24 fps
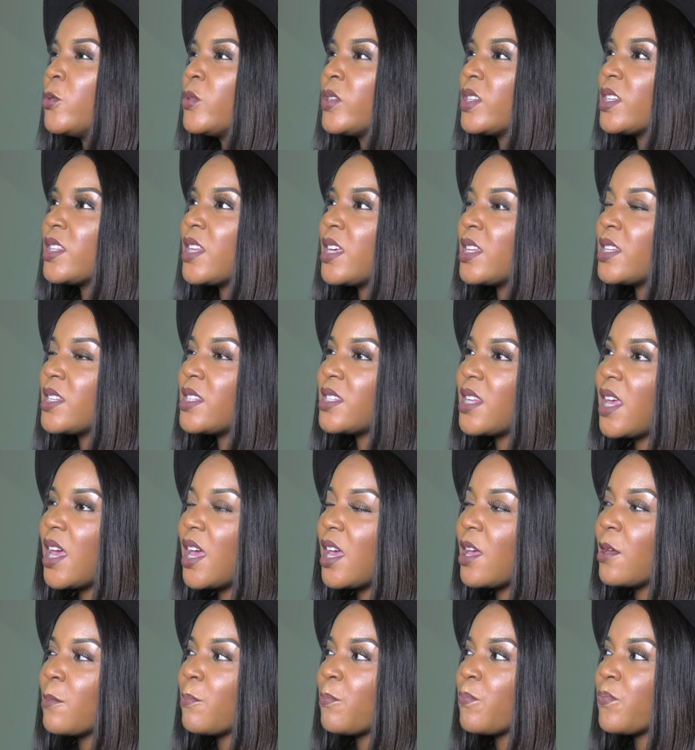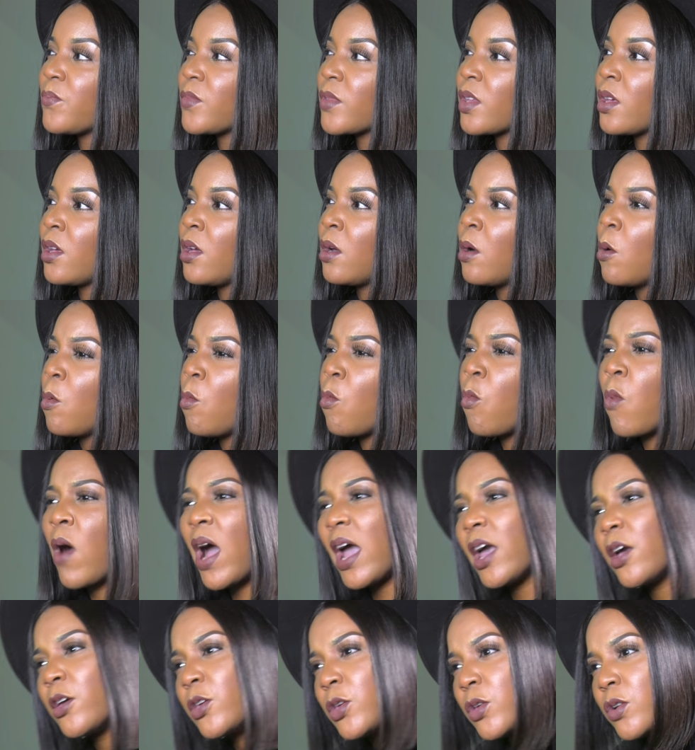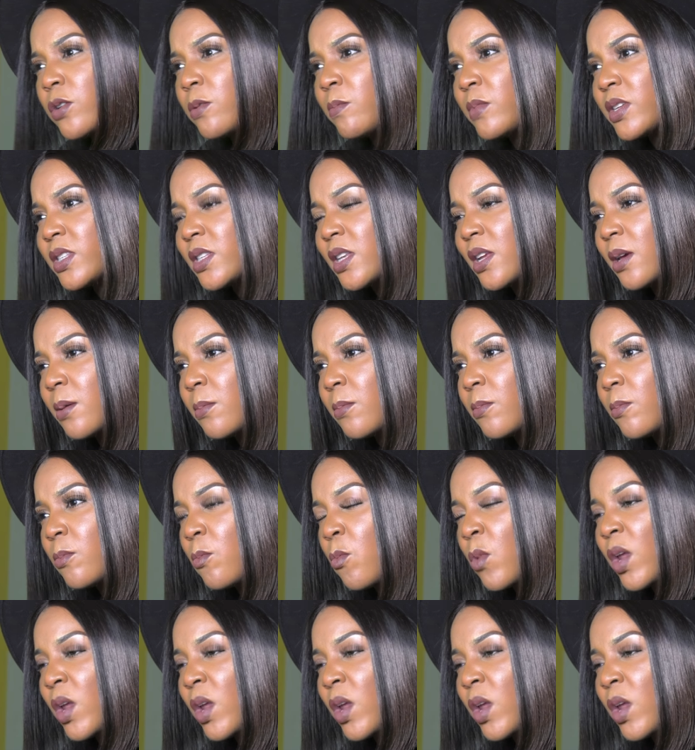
to then say, why are you a Muslim? When I